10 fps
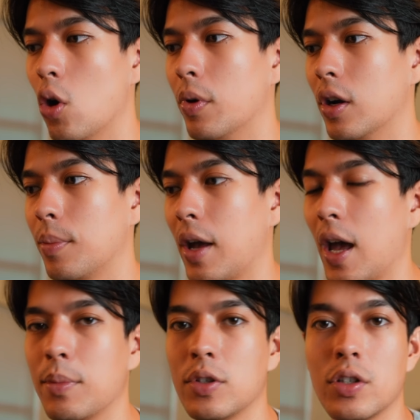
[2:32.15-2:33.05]
open up
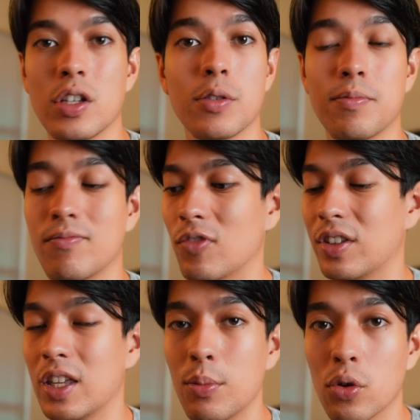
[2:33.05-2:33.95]
apps just
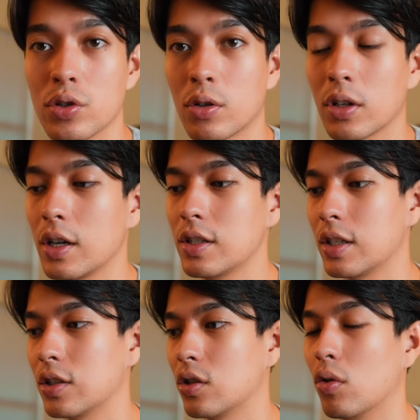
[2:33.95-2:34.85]
with keyboard shortcuts.
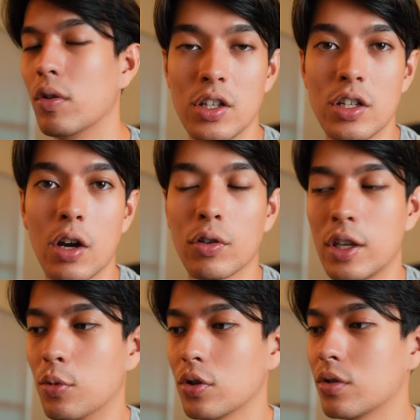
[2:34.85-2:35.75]
And so in general,
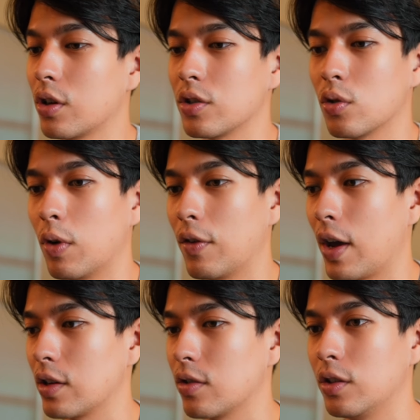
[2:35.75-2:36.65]
keyboard shortcuts are way
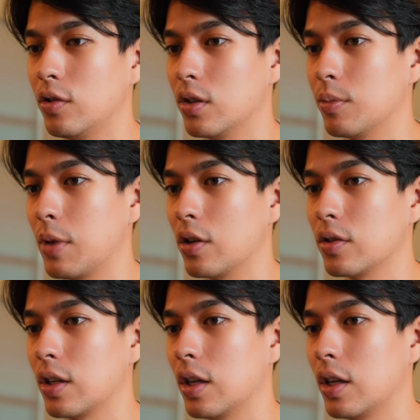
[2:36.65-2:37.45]
faster than using the mouse.